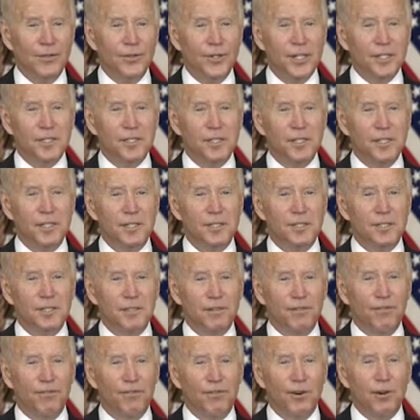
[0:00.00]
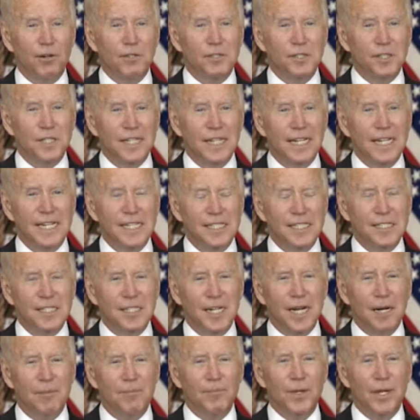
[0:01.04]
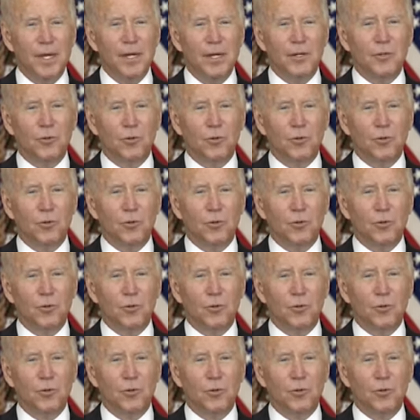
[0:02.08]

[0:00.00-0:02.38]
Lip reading: This is the first key step